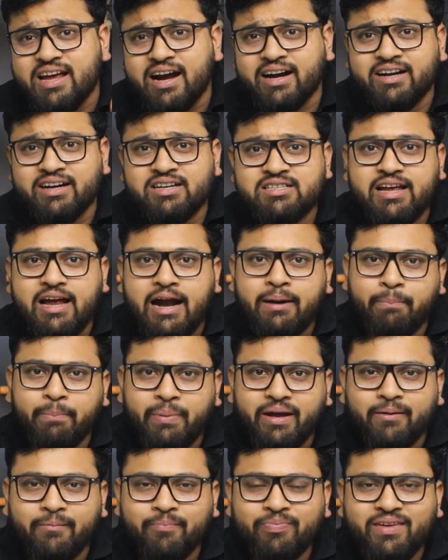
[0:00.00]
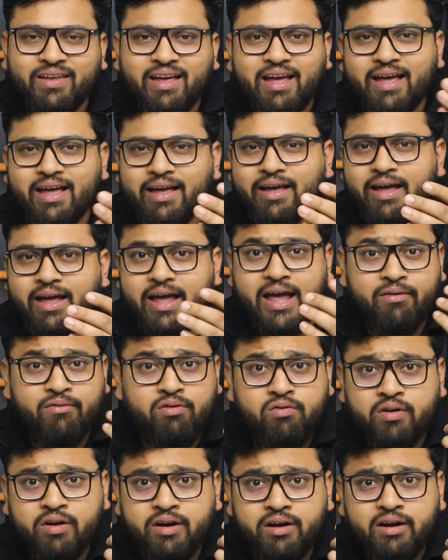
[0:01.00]
actors at bay.
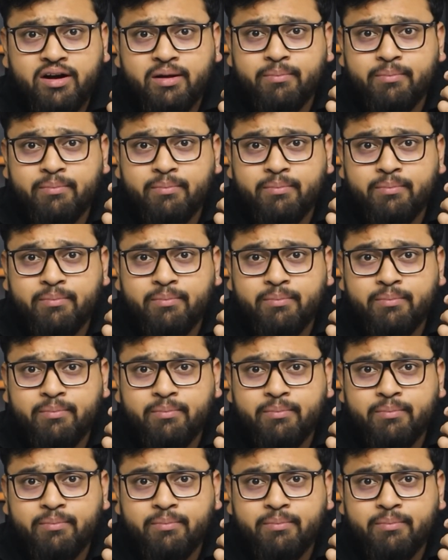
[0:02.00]
Ever wondered